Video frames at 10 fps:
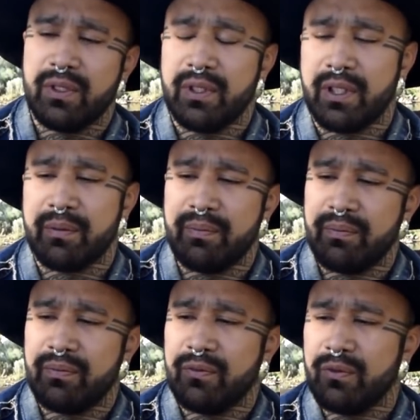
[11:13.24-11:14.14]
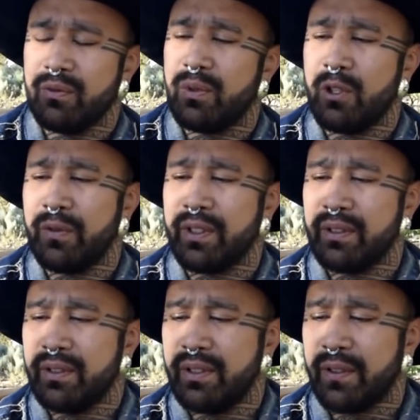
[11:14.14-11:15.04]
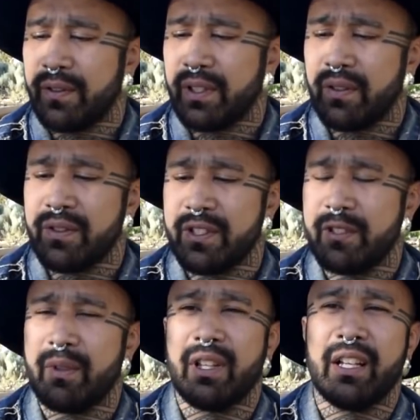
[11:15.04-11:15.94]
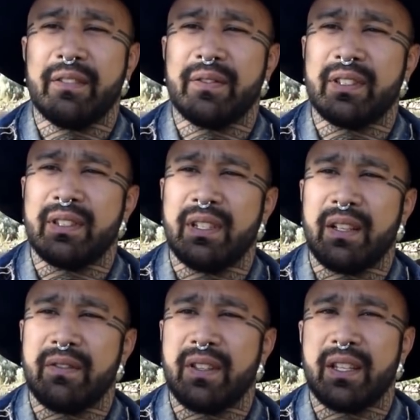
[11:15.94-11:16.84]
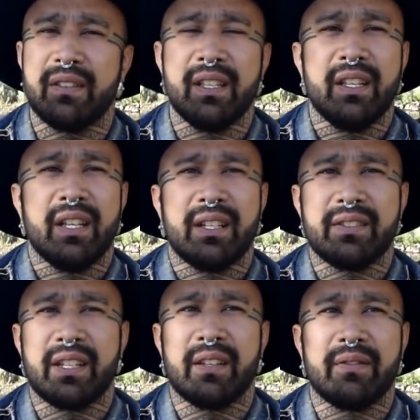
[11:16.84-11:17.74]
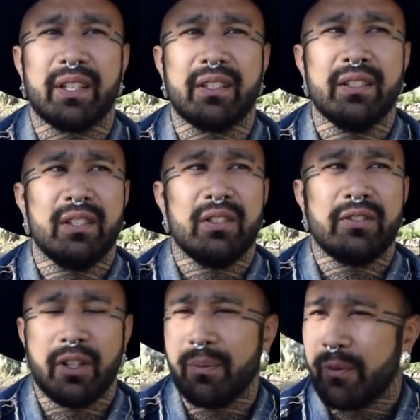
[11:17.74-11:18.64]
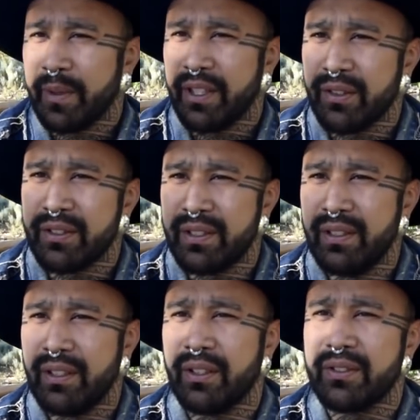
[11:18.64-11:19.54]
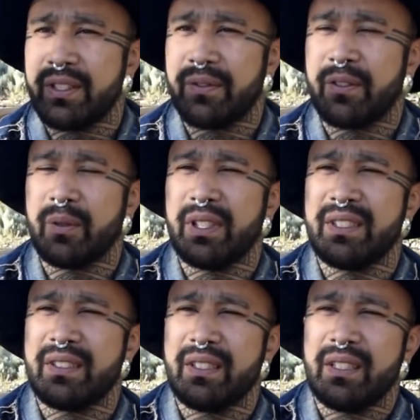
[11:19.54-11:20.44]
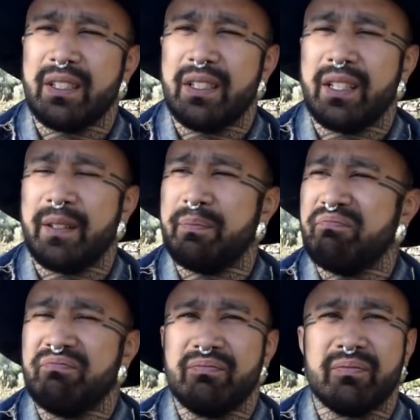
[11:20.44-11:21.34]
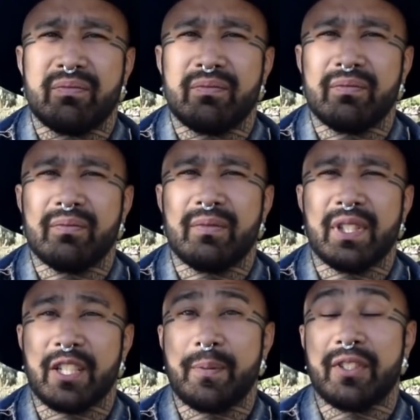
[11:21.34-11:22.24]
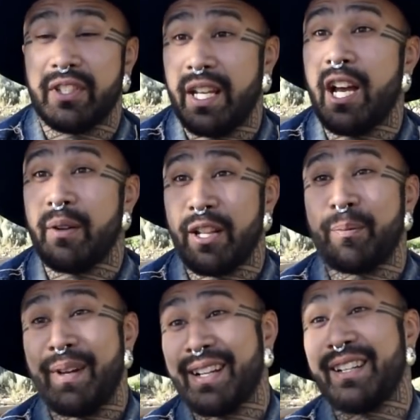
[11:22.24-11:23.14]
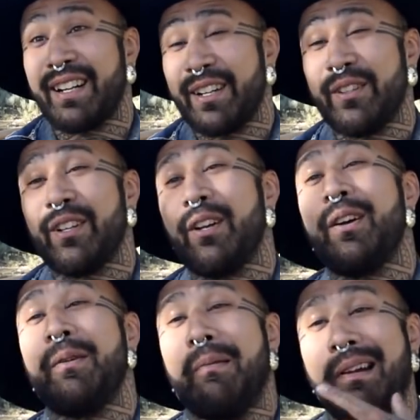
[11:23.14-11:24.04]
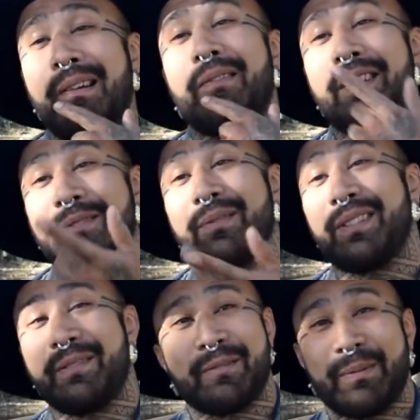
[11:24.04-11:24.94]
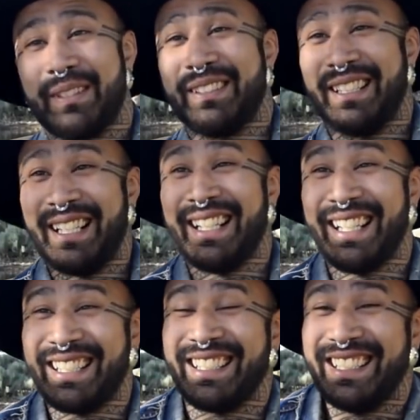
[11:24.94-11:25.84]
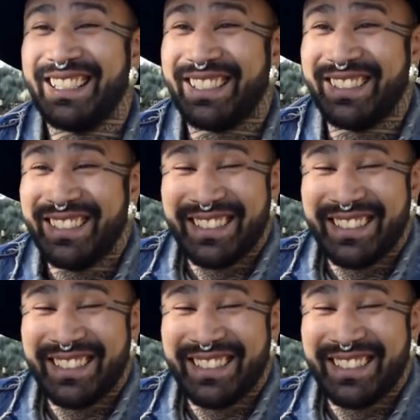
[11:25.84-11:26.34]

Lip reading: you know, woven different levers into my life, and as they have like shown up for me in those different ways. And especially now when I look back at it and I go like, oh wow, that's what that was about, you know.